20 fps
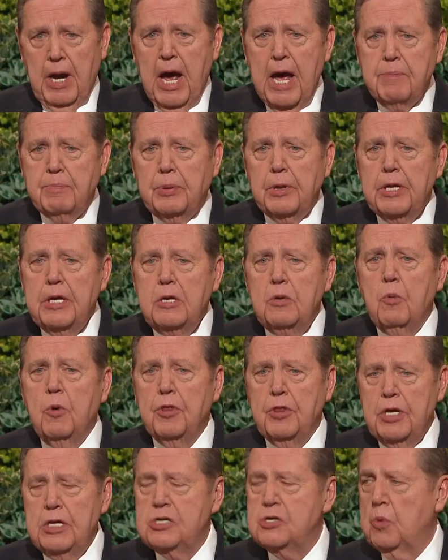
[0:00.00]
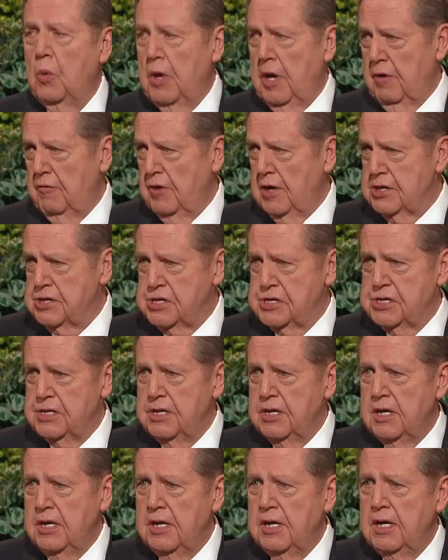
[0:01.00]
I plead with each one of us
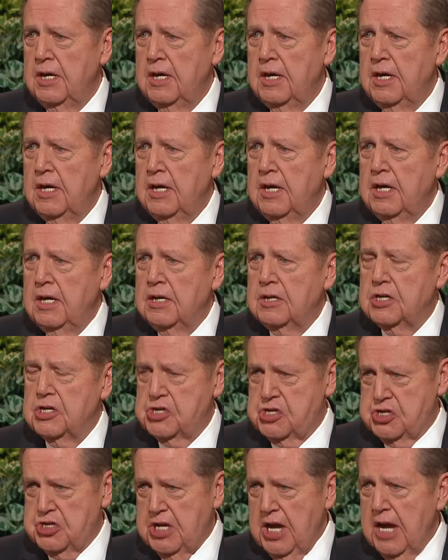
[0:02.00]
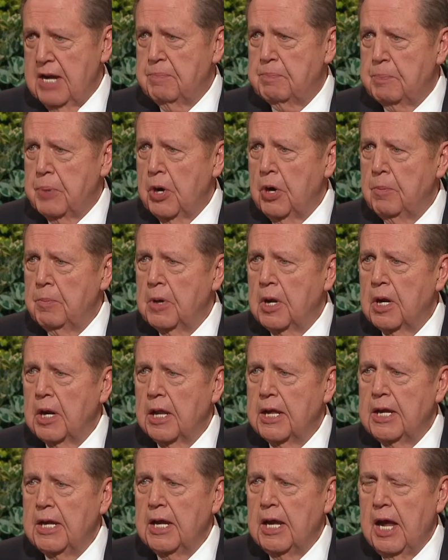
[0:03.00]
to stay
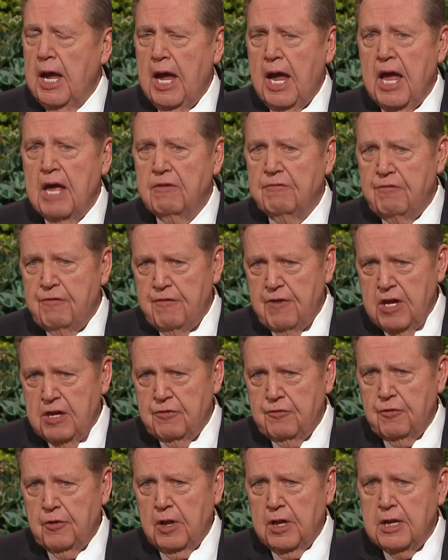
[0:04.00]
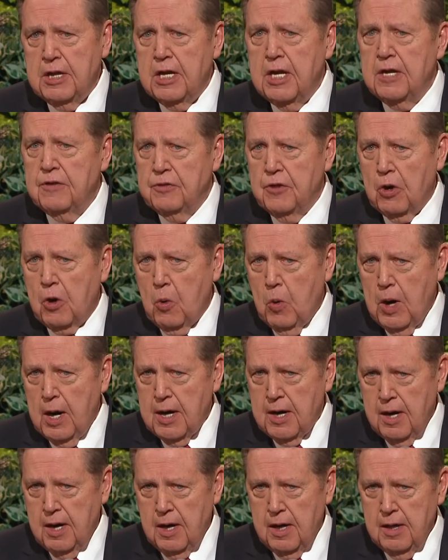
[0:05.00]
permanently and faithfully in the
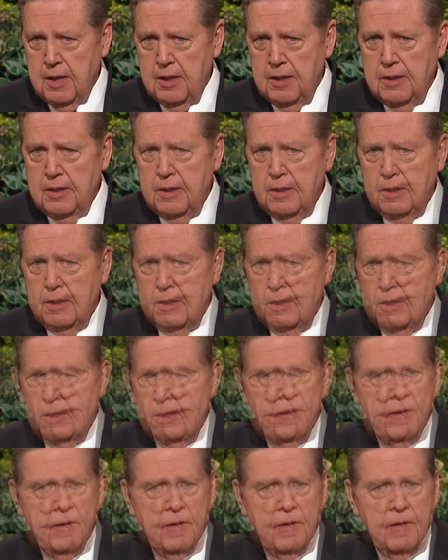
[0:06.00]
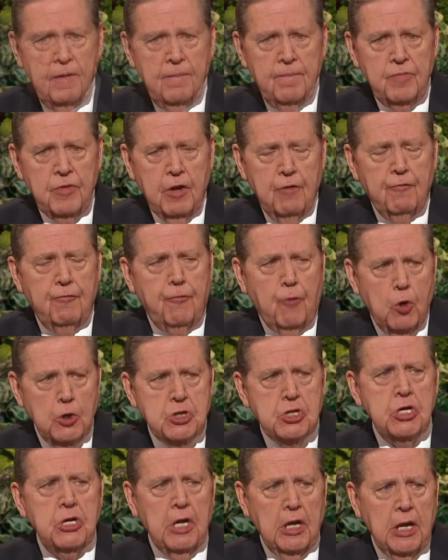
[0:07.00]
choir.
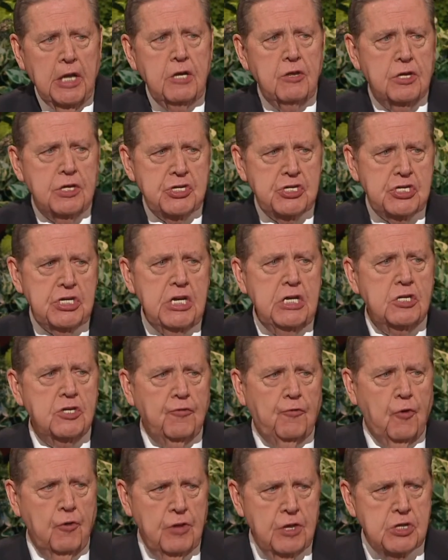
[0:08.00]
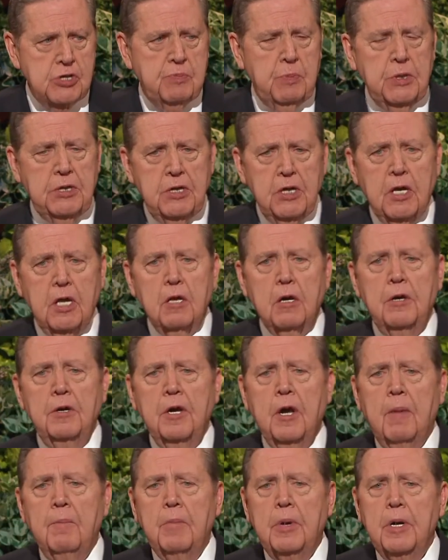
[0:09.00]
Fortunately, the seats for this particular
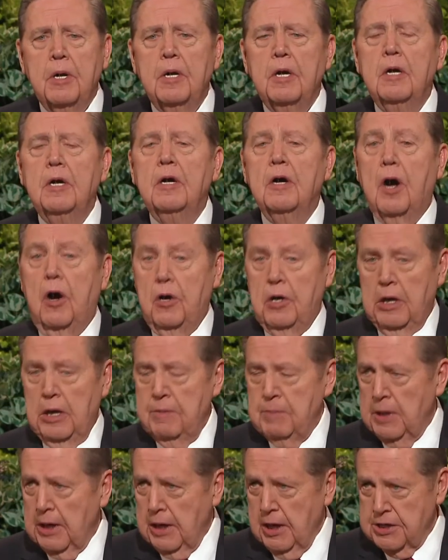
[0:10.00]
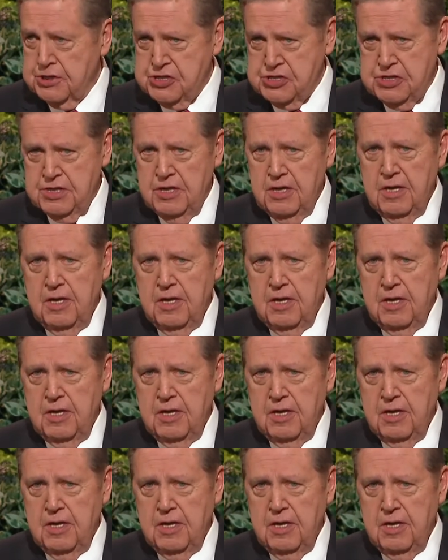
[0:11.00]
number are limitless.